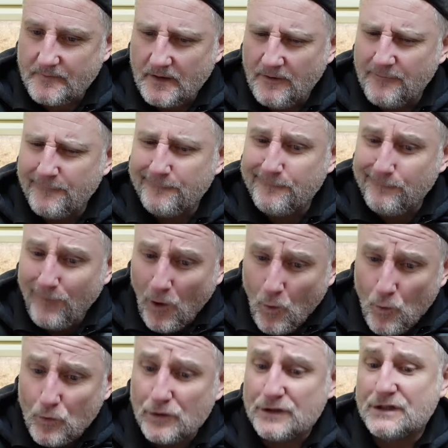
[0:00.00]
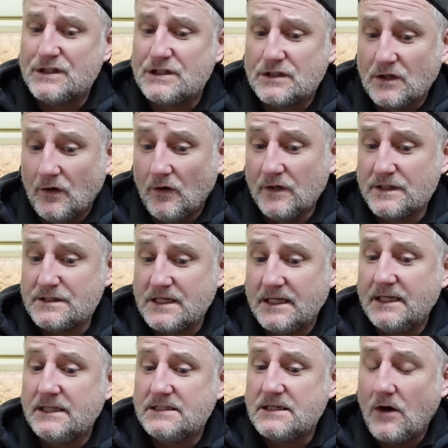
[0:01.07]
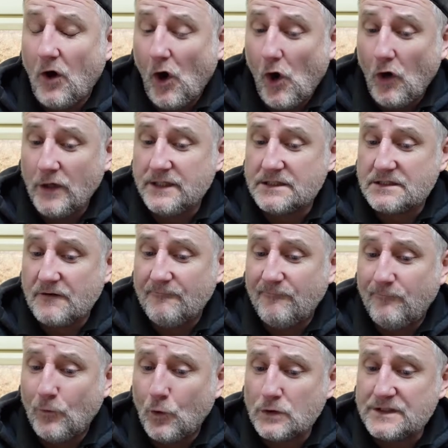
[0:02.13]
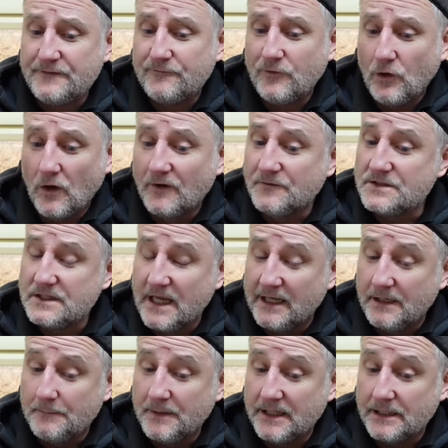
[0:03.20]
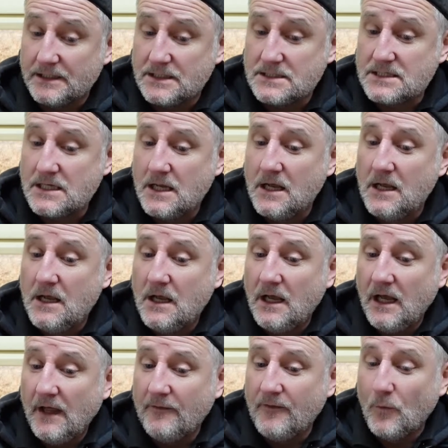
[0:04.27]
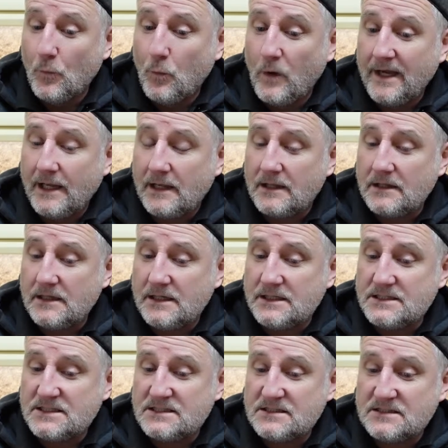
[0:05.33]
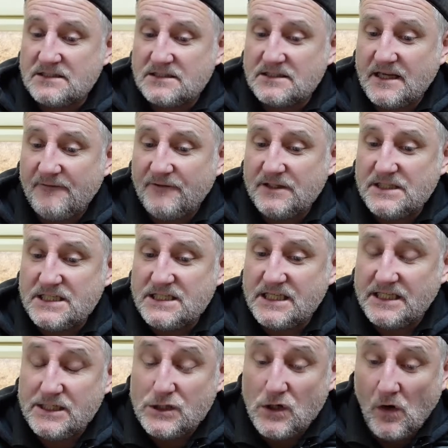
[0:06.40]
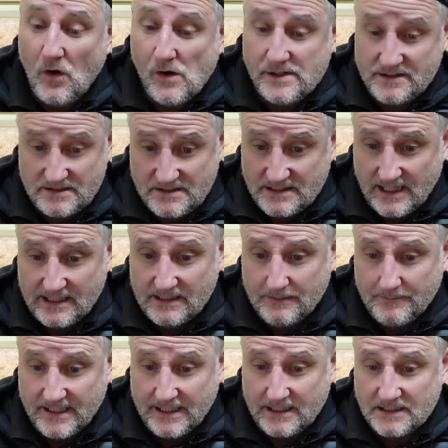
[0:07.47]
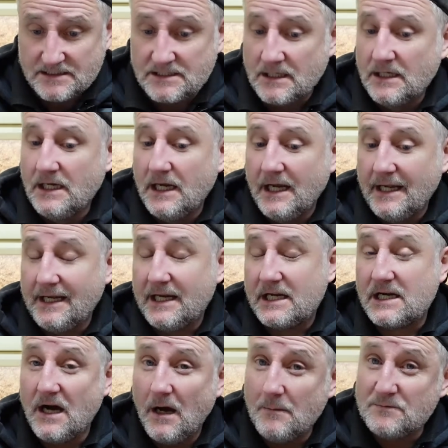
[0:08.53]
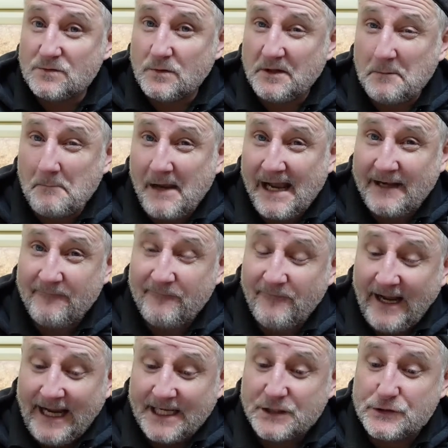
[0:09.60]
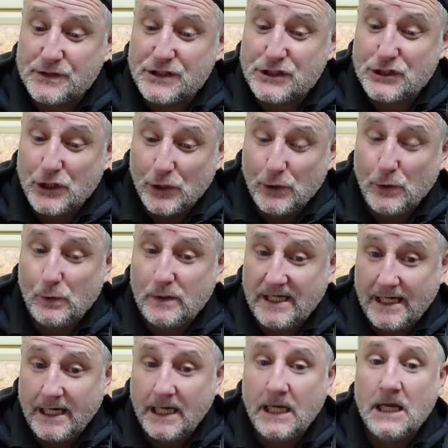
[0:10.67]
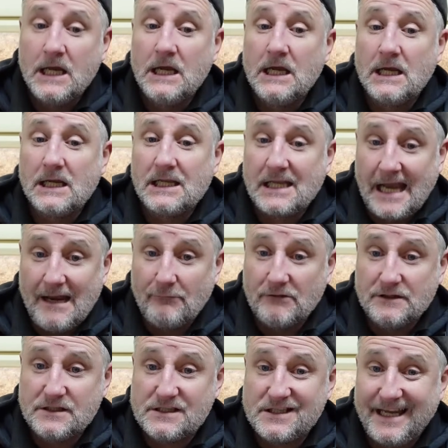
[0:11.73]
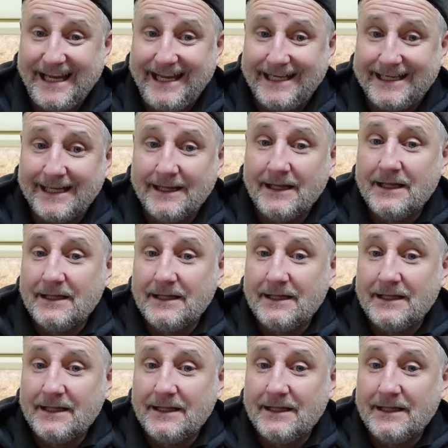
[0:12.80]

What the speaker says: The folded size is height 45 centimeters and the width is 79 centimeters, and it comes with a manufacturer's 2-year guarantee.